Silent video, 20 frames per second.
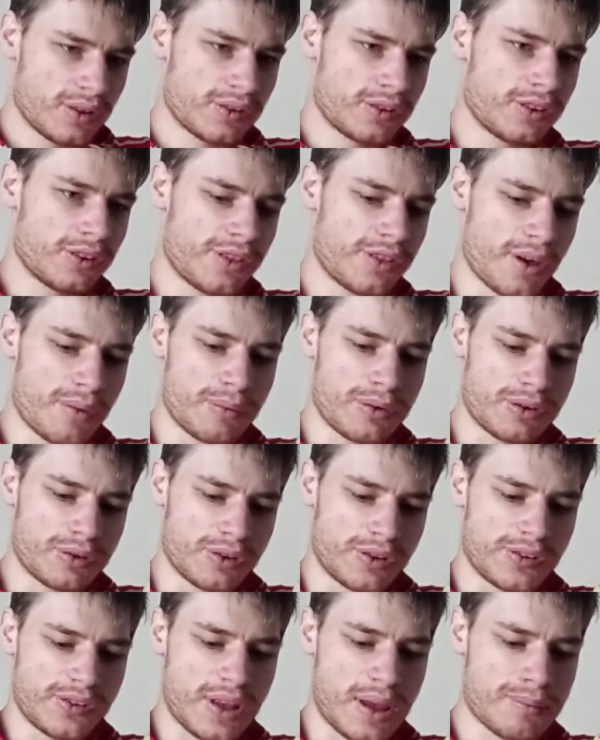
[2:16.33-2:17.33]
So then we
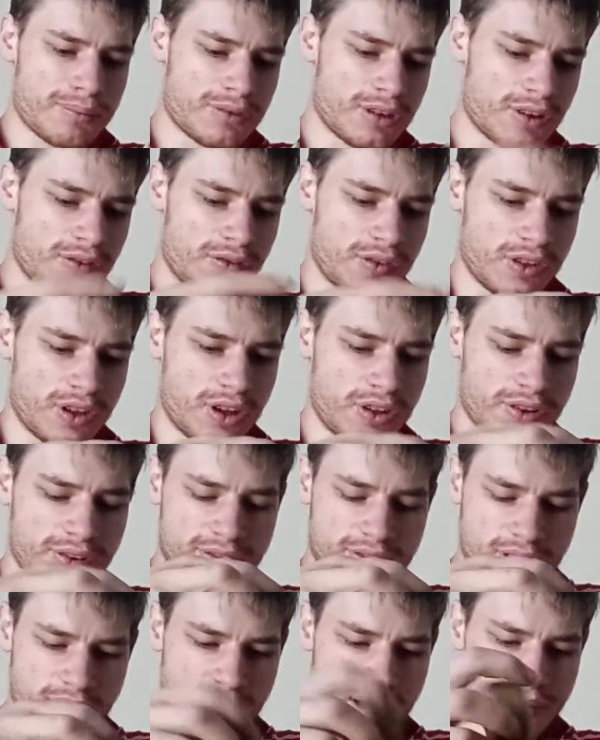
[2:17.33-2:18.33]
do the same thing for the other
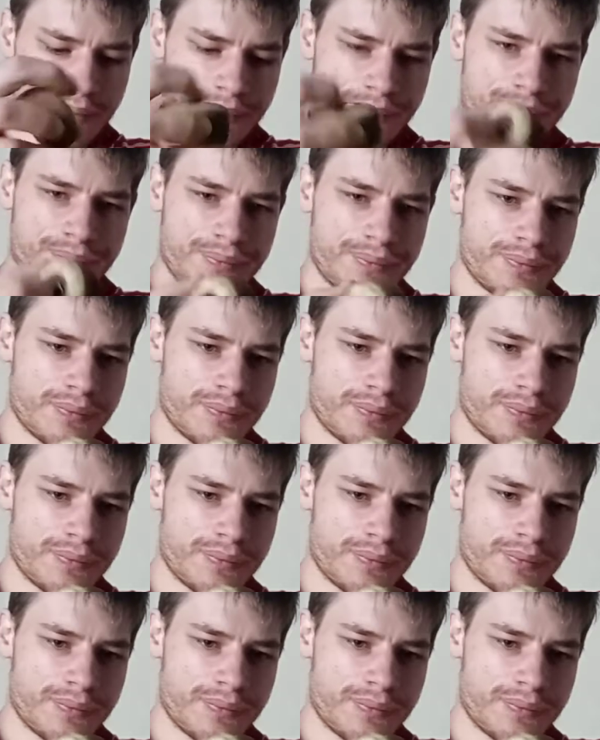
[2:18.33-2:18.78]
side.